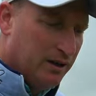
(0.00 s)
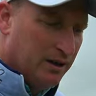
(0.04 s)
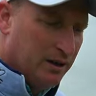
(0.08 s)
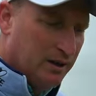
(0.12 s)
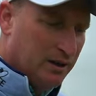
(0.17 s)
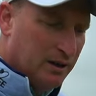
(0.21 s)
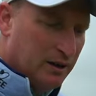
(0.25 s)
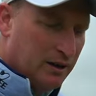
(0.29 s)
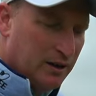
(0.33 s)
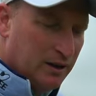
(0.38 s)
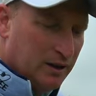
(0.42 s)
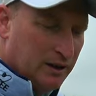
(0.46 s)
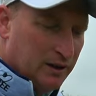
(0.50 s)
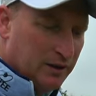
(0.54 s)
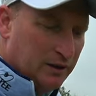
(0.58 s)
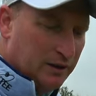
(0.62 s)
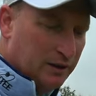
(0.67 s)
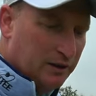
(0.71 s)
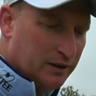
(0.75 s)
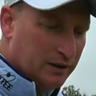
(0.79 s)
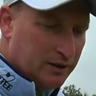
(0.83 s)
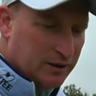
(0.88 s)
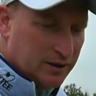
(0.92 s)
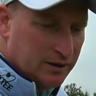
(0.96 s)
Yeah.
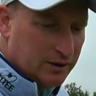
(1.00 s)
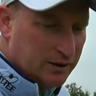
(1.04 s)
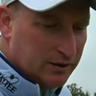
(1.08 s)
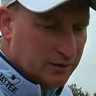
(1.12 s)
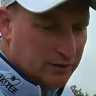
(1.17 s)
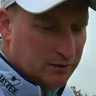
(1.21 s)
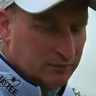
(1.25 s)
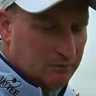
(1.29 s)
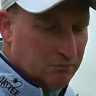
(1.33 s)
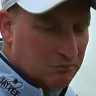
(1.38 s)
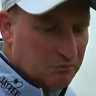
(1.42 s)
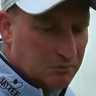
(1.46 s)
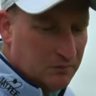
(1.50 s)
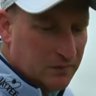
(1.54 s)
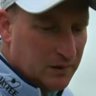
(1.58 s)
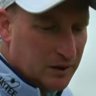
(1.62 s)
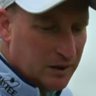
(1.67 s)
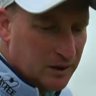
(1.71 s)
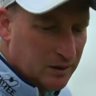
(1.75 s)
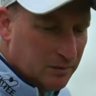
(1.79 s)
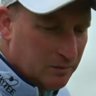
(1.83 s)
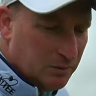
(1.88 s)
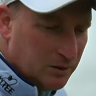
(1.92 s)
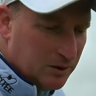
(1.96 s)
this isn't
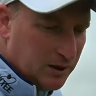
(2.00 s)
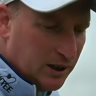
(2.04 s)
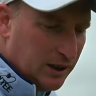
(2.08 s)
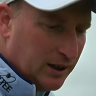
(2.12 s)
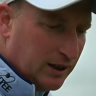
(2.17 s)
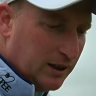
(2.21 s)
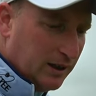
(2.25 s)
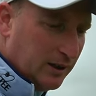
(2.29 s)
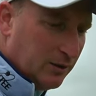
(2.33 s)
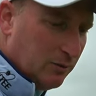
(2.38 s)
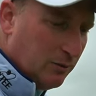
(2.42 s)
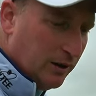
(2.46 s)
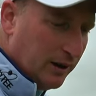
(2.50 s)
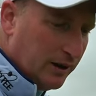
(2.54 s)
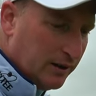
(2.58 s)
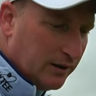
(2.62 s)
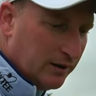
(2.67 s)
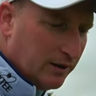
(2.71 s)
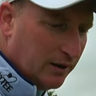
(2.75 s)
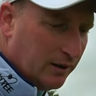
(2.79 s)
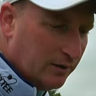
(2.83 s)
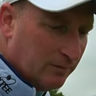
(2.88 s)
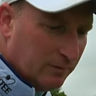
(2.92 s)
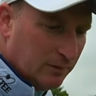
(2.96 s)
particularly quick.
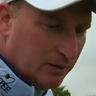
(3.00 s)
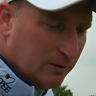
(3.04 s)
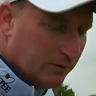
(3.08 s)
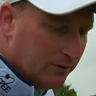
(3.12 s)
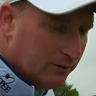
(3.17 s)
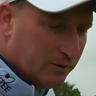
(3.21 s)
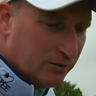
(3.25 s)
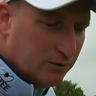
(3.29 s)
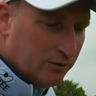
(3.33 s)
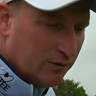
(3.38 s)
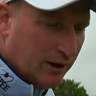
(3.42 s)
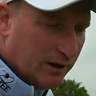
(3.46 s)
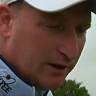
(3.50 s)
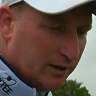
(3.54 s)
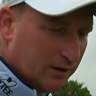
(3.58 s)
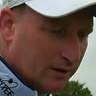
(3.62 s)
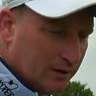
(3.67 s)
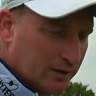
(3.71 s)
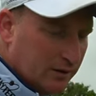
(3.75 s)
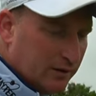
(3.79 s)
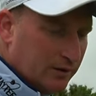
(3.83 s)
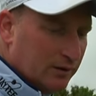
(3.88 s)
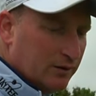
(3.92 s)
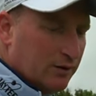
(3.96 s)
I'd move straight
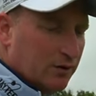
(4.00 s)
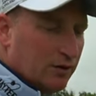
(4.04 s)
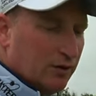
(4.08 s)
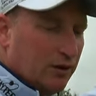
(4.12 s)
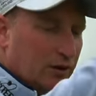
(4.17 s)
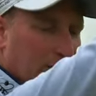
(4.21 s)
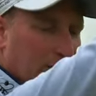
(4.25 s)
to